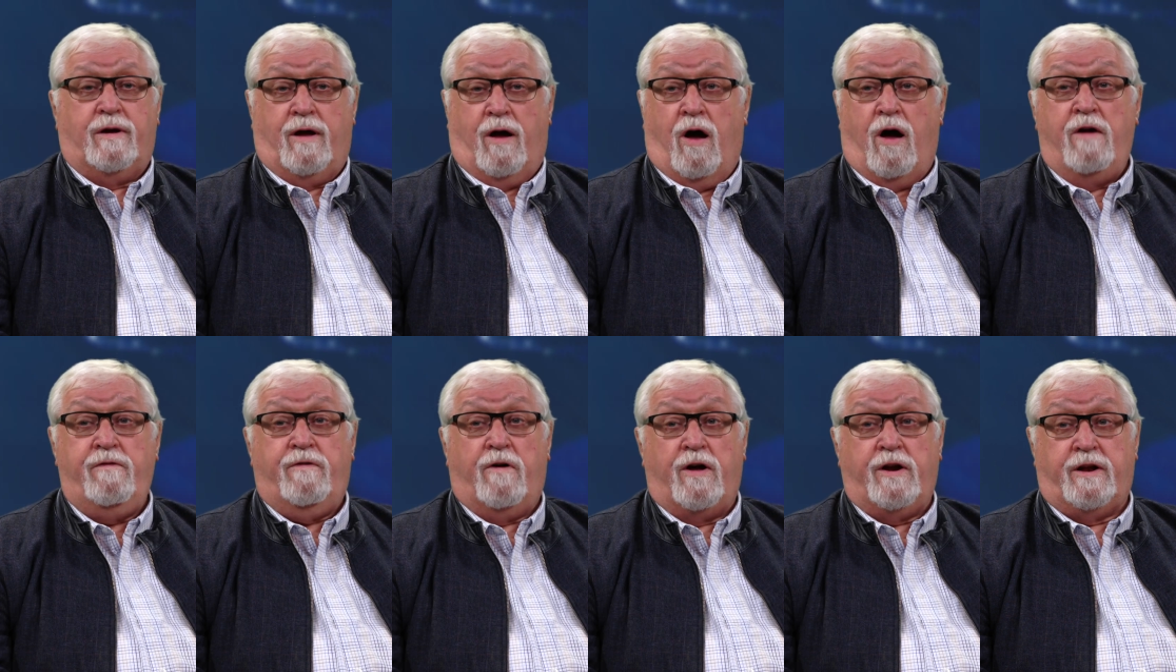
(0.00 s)

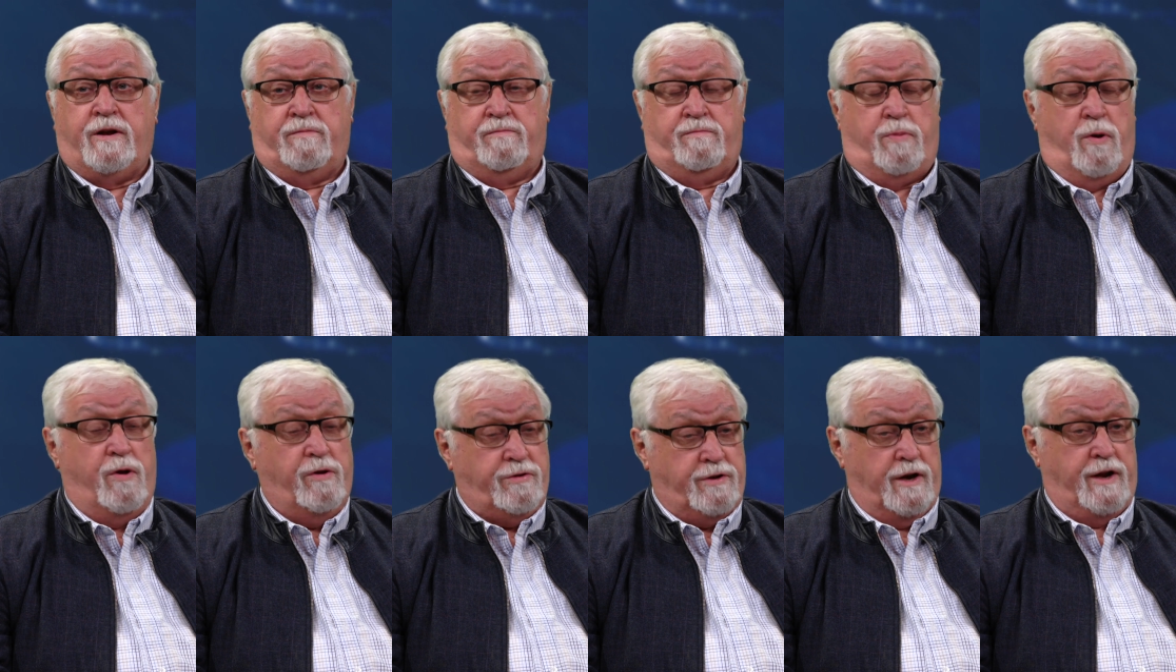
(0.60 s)
I find it
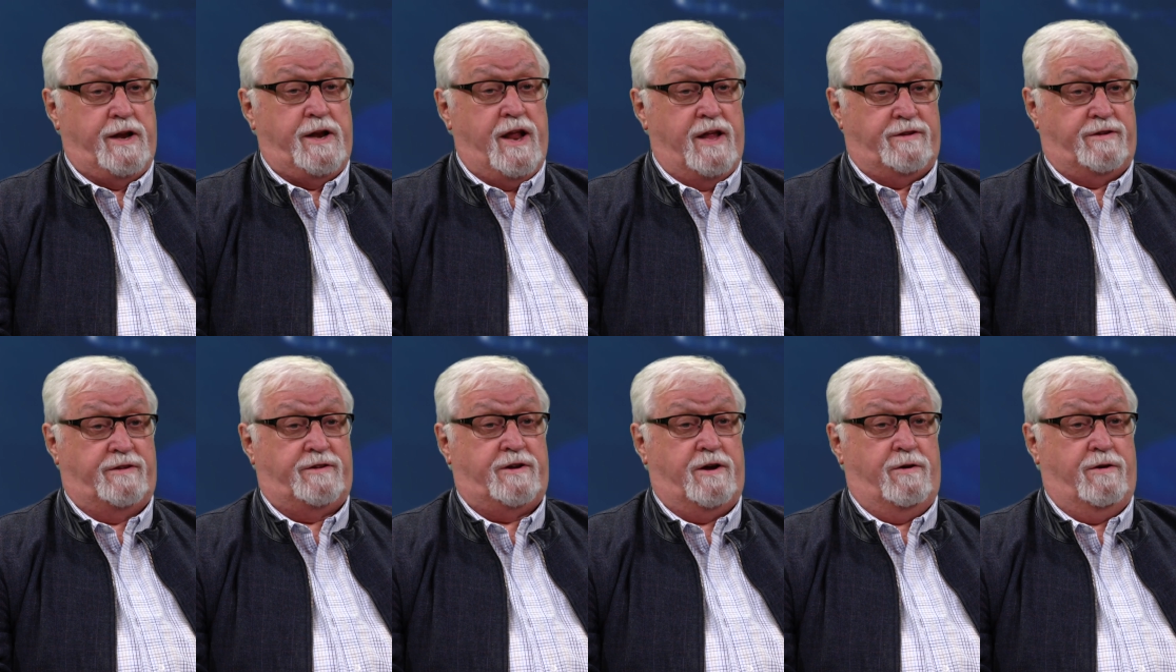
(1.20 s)
personally
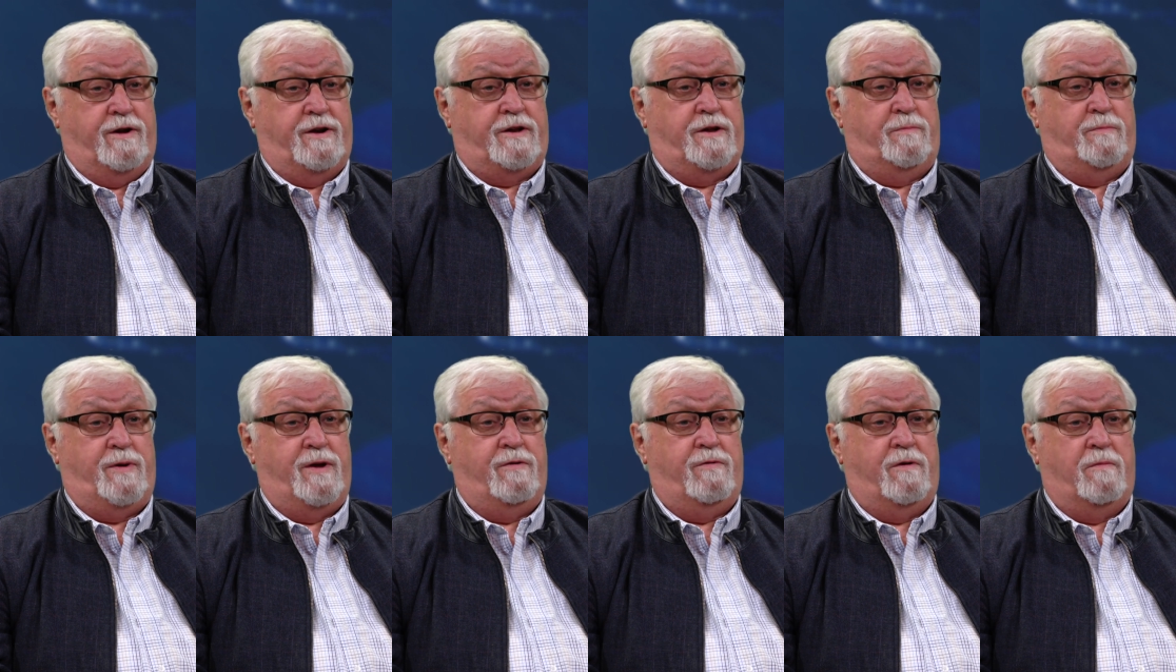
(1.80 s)
necessary to
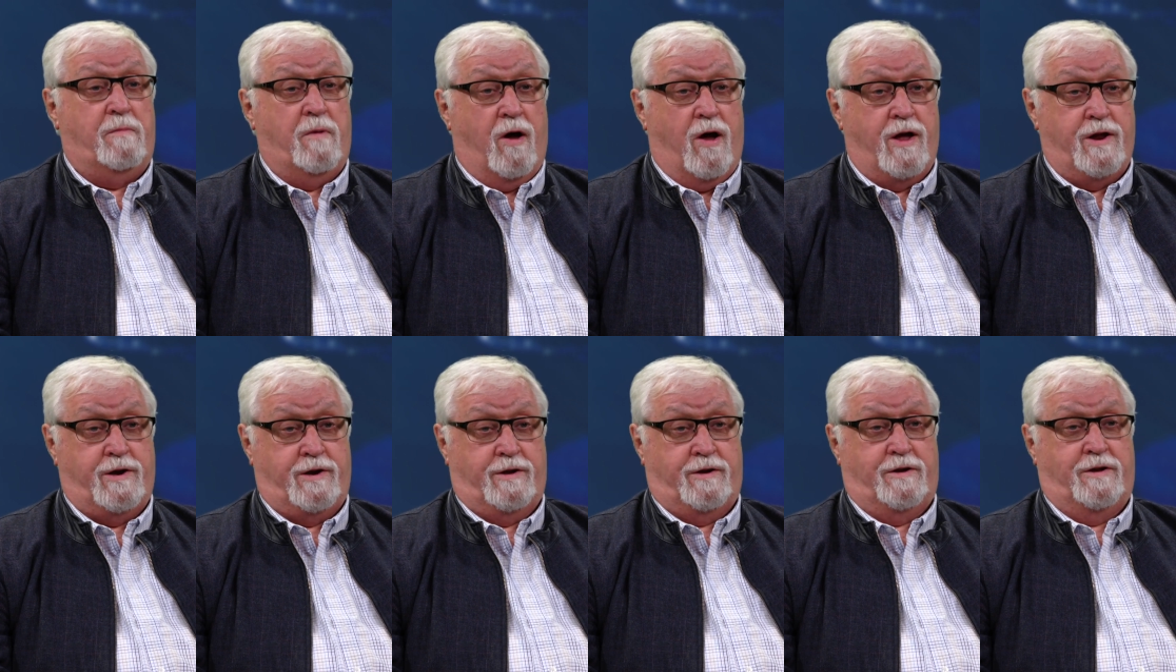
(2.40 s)
be
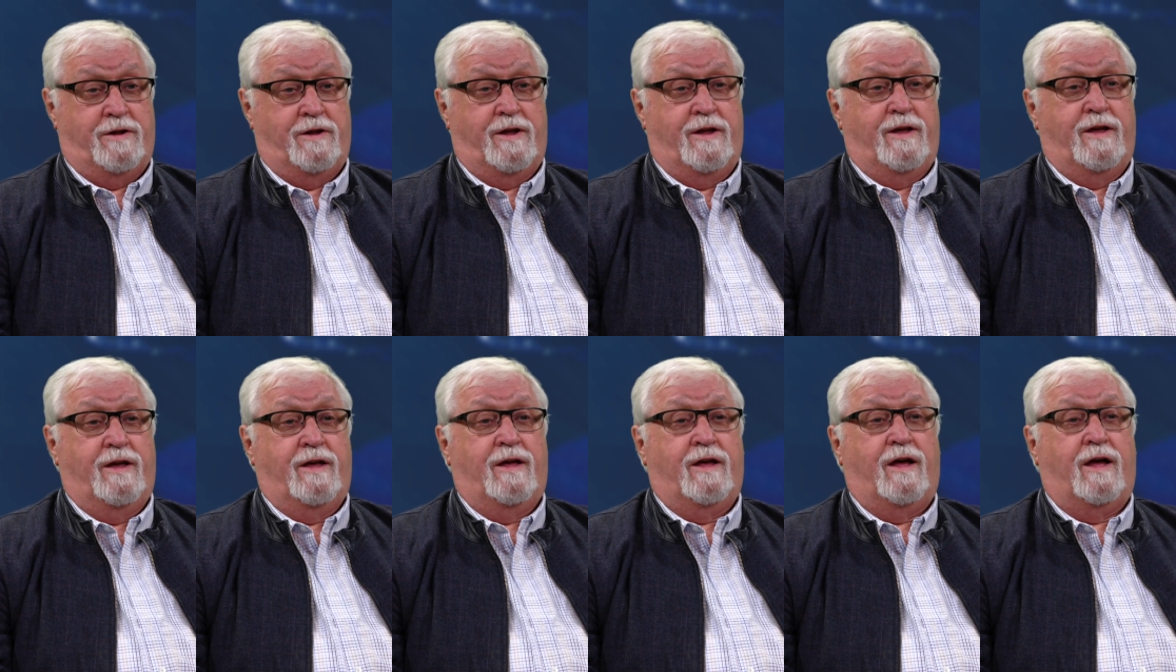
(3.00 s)
reminded
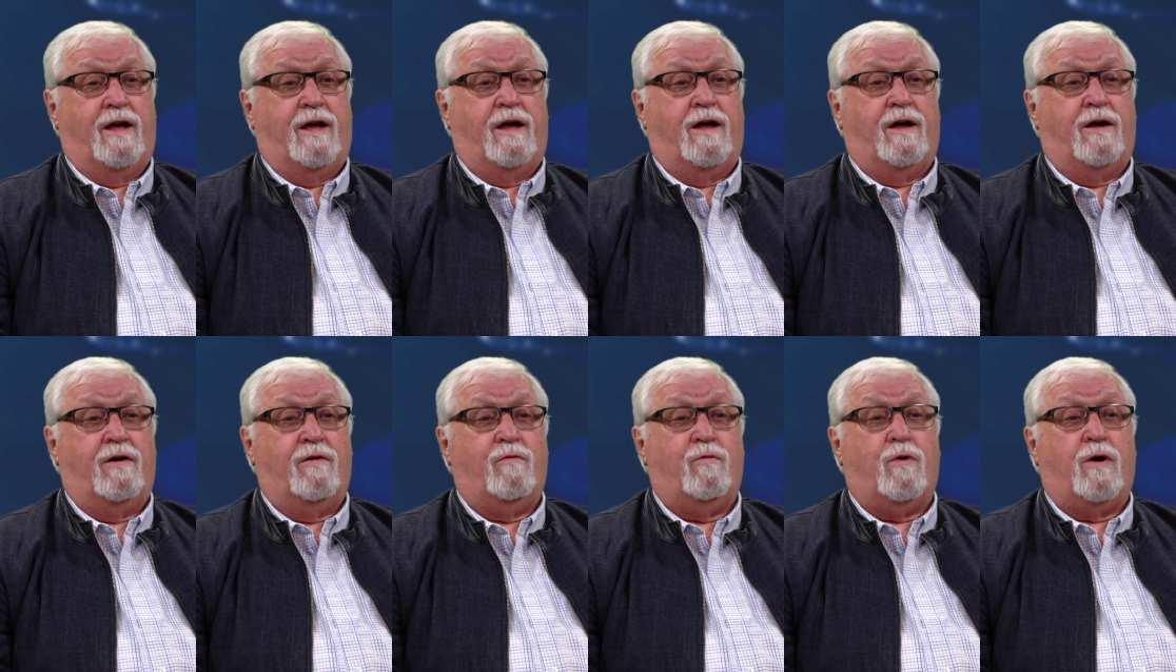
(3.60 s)

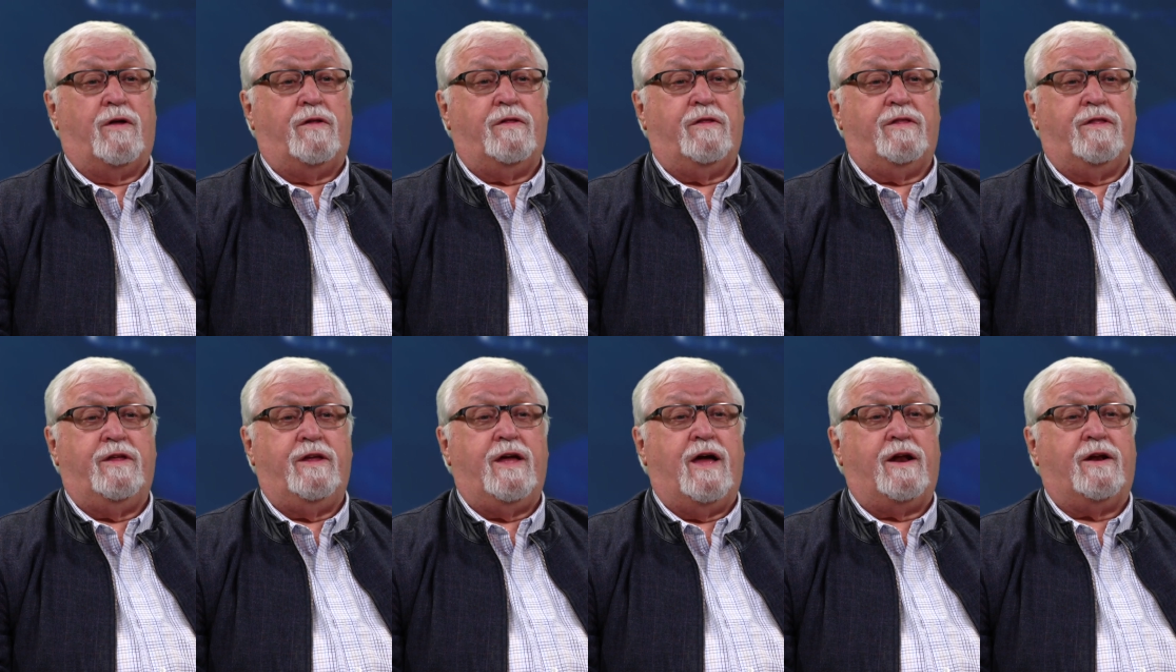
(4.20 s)
of what
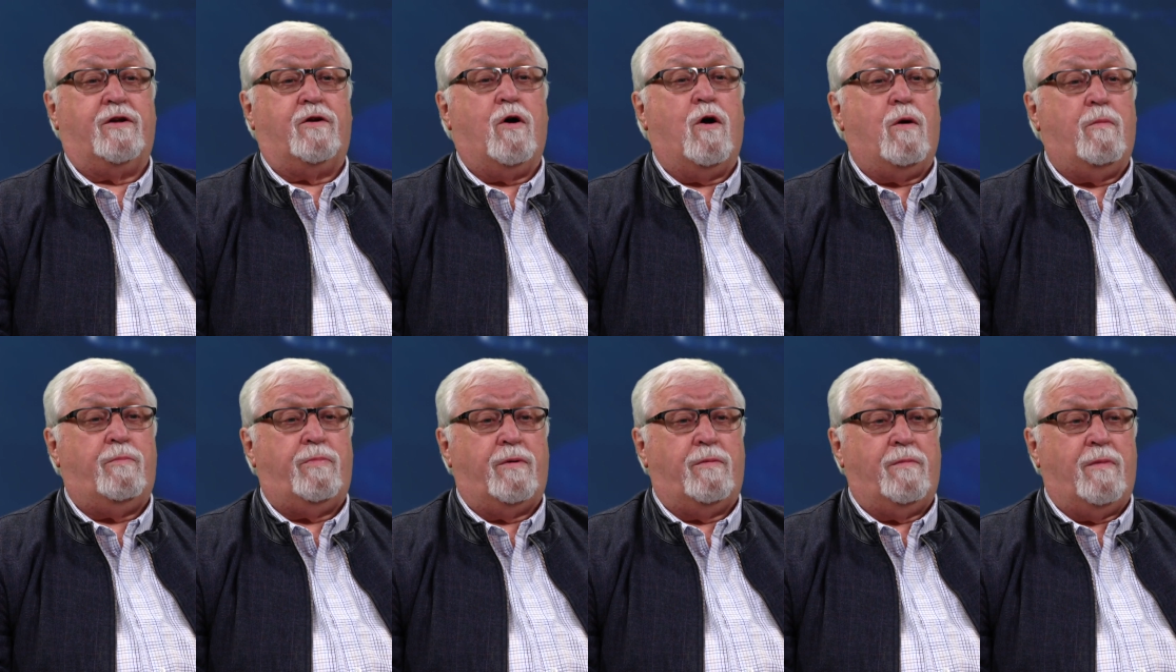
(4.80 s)
the
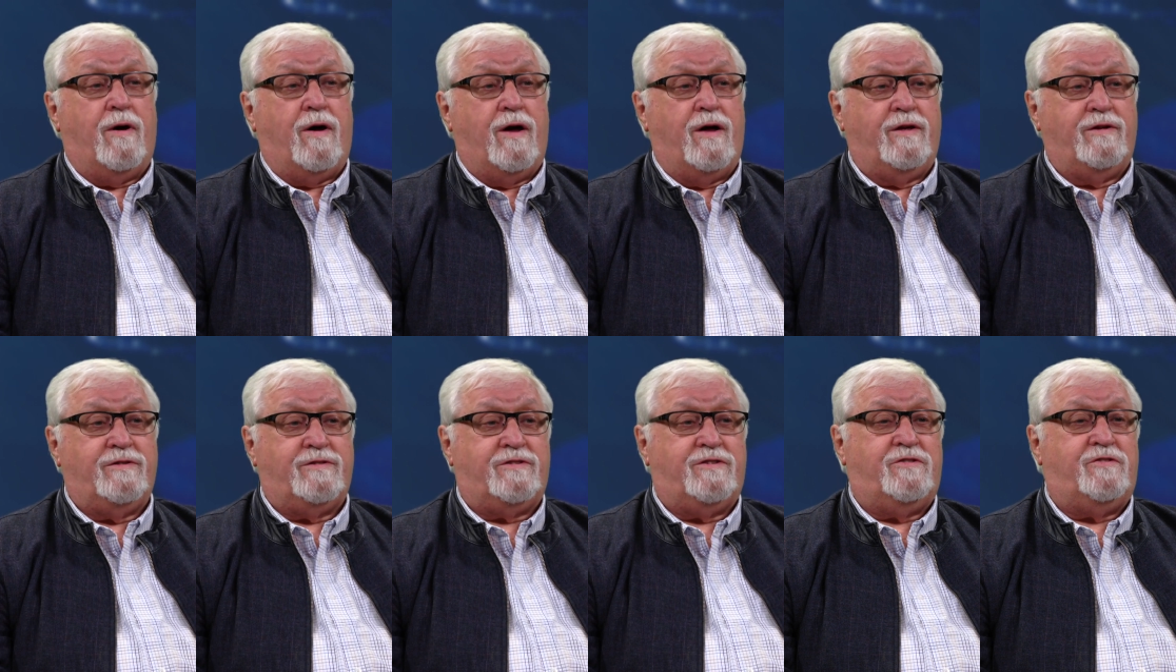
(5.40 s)

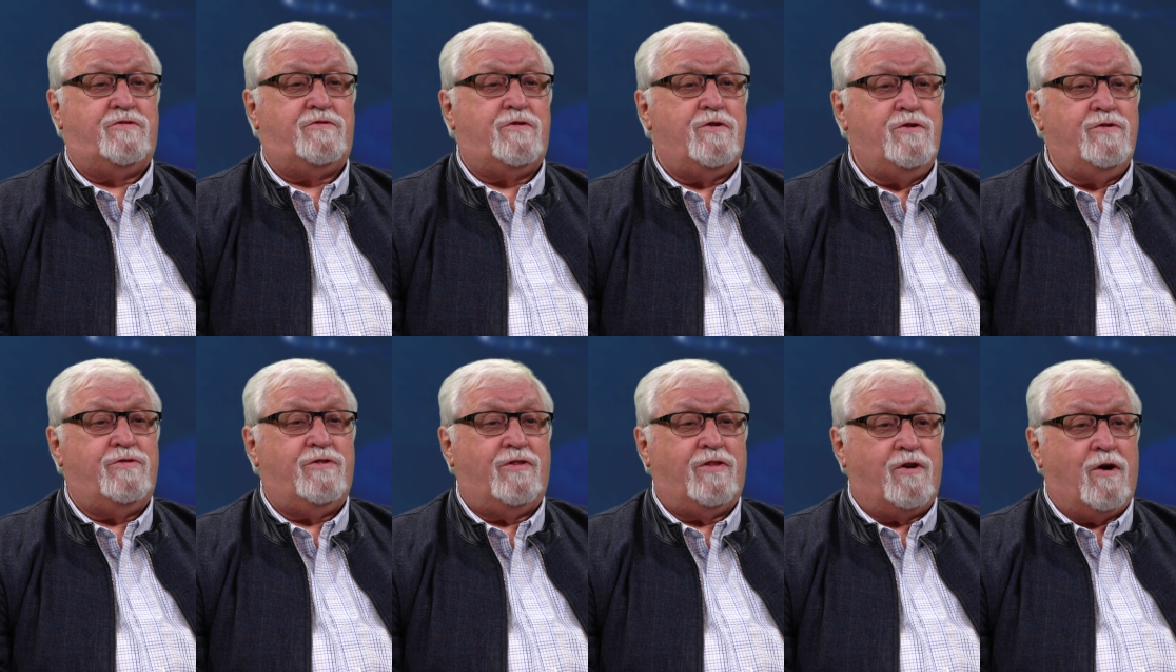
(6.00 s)
uncompromised
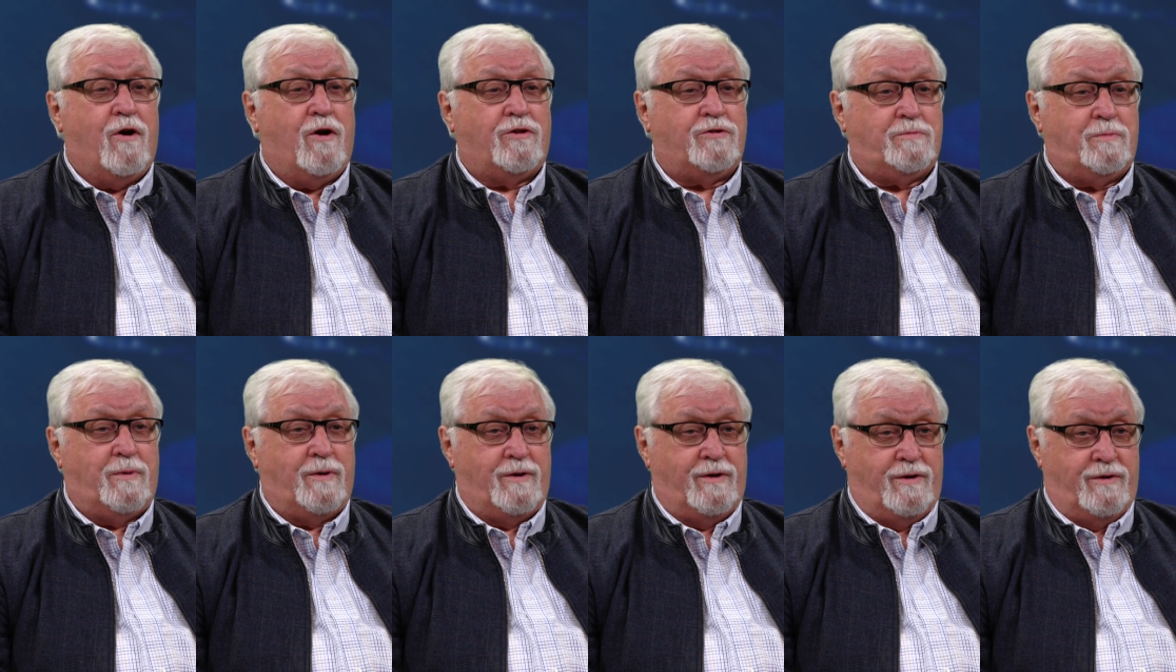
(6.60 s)
truth of the
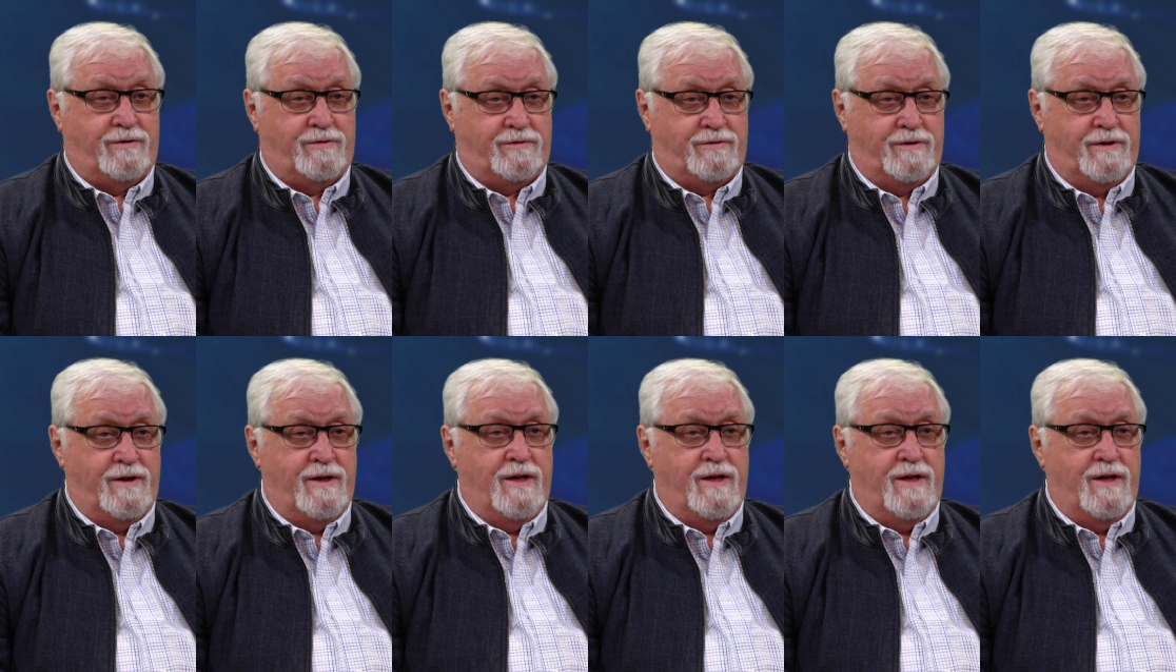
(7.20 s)
gospel is.